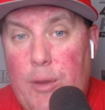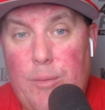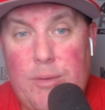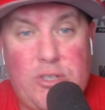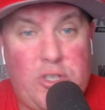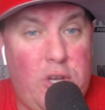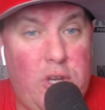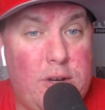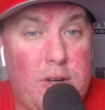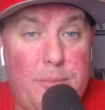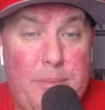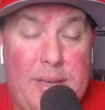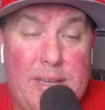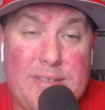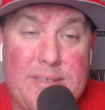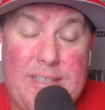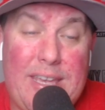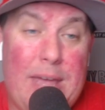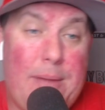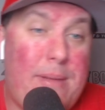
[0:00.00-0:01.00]
he was younger
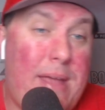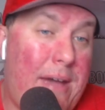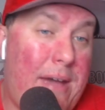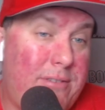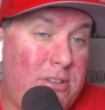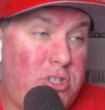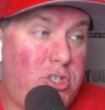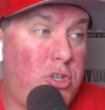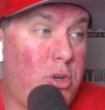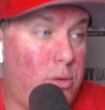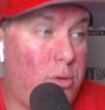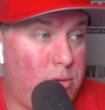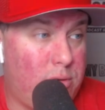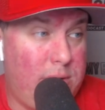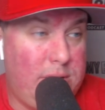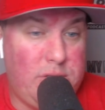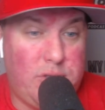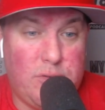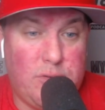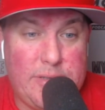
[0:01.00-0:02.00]
because he kept having shoulder
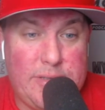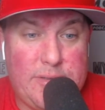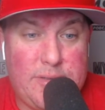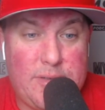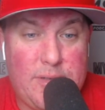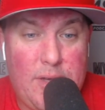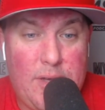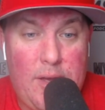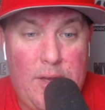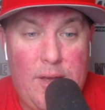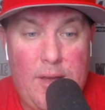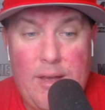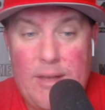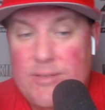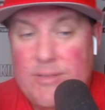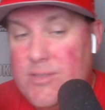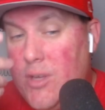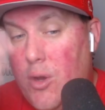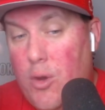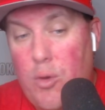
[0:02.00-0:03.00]
injuries.
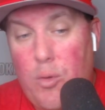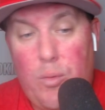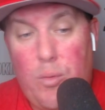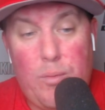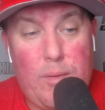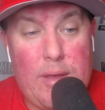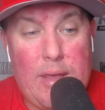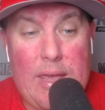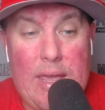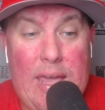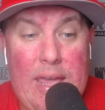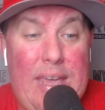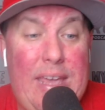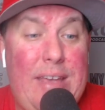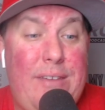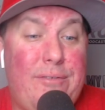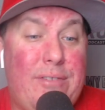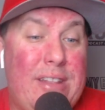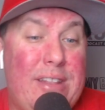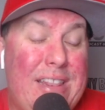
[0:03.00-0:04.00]
So he
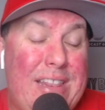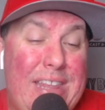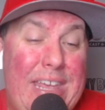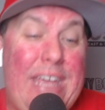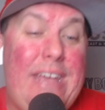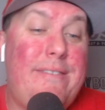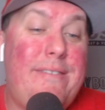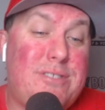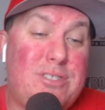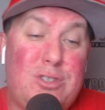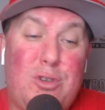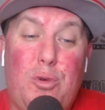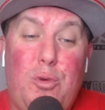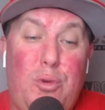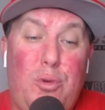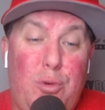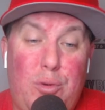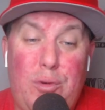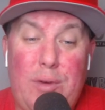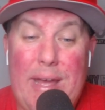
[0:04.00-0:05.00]
even leaves
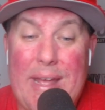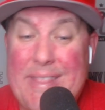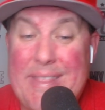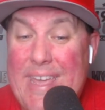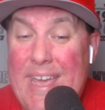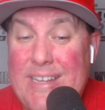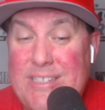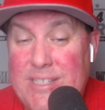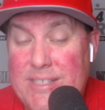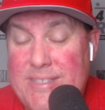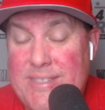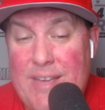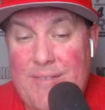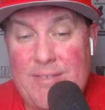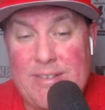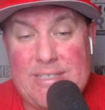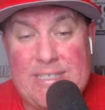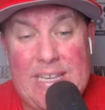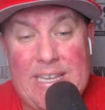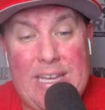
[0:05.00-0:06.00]
school at the age of
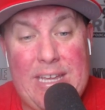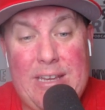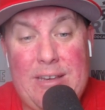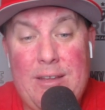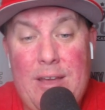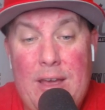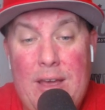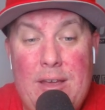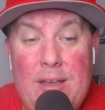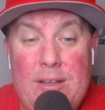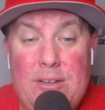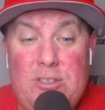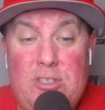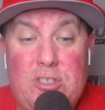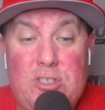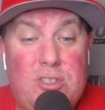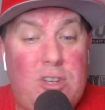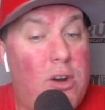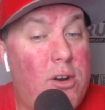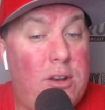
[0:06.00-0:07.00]
17
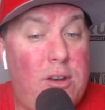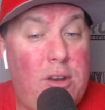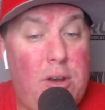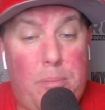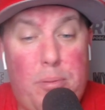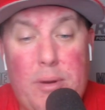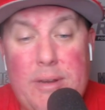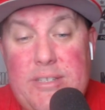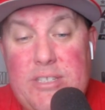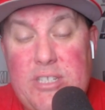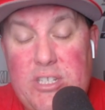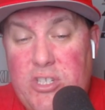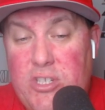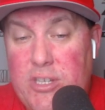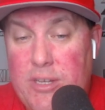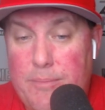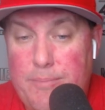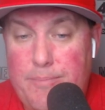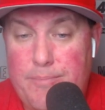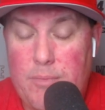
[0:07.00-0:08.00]
to start an
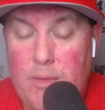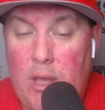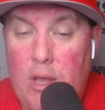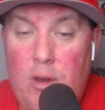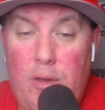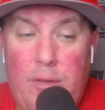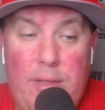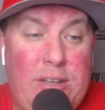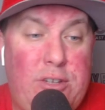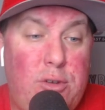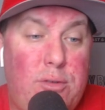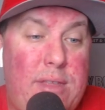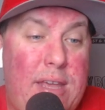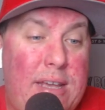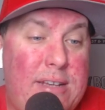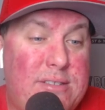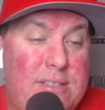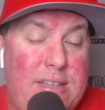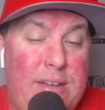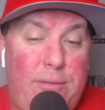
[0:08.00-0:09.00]
apprenticeship you know they do
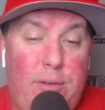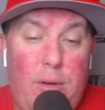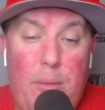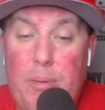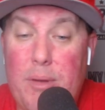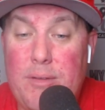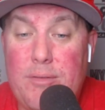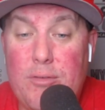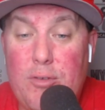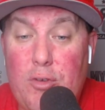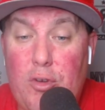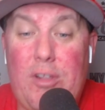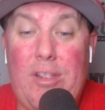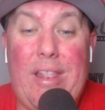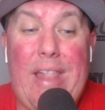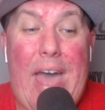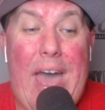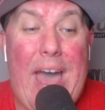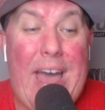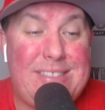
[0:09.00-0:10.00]
things different but
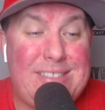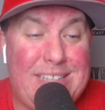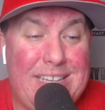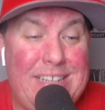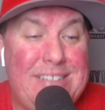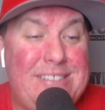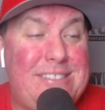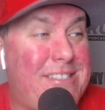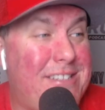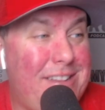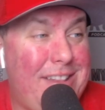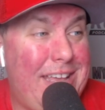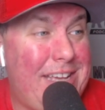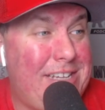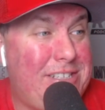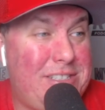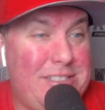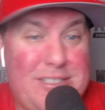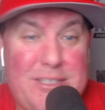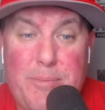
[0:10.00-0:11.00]
glass
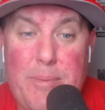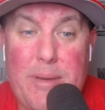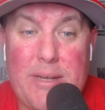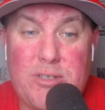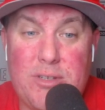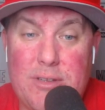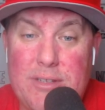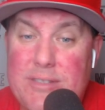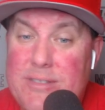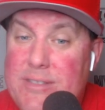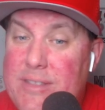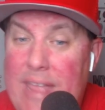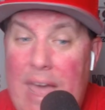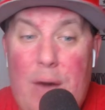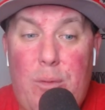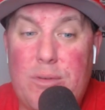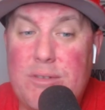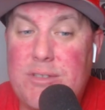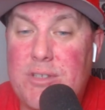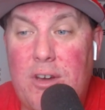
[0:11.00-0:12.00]
installation specialist
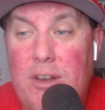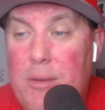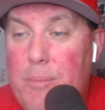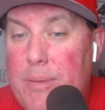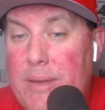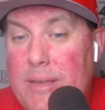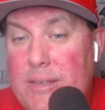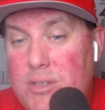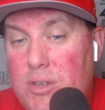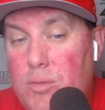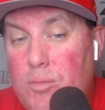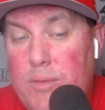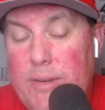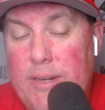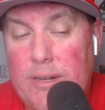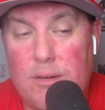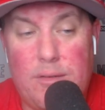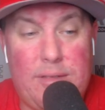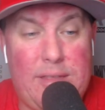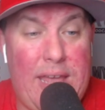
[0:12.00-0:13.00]
that was going to be his
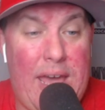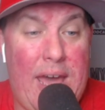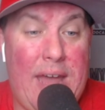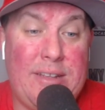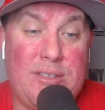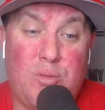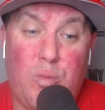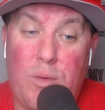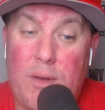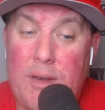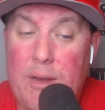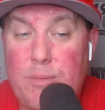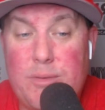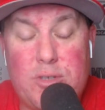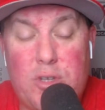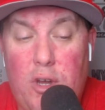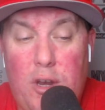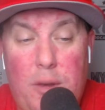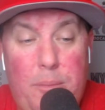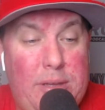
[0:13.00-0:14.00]
career that is what he
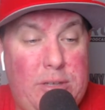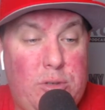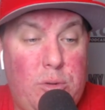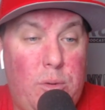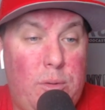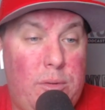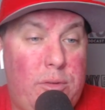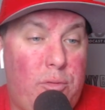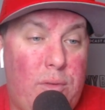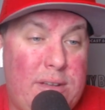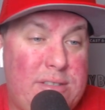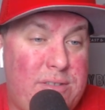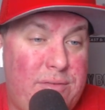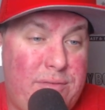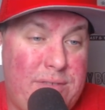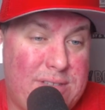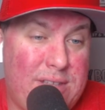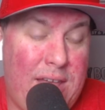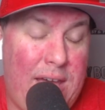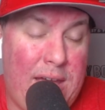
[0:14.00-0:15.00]
was going to be doing with the rest
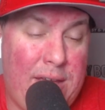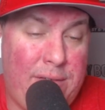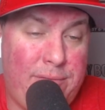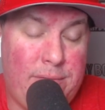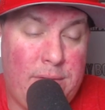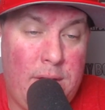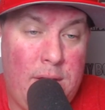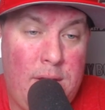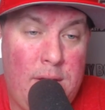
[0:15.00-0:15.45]
of his life